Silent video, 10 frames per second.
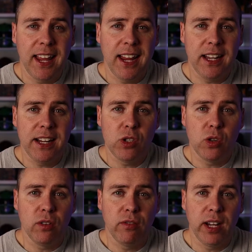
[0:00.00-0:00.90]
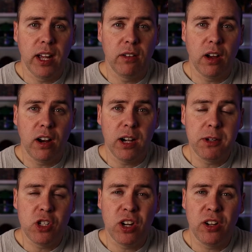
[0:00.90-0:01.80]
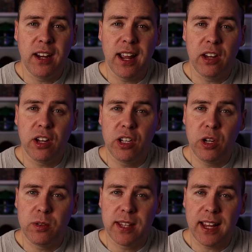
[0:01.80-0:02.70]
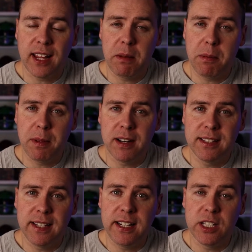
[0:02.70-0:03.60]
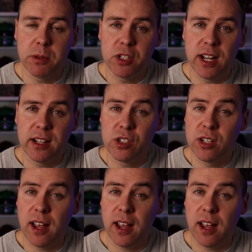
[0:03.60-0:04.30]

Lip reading: In this short video, I'm going to be showing you how you can use that capability to attach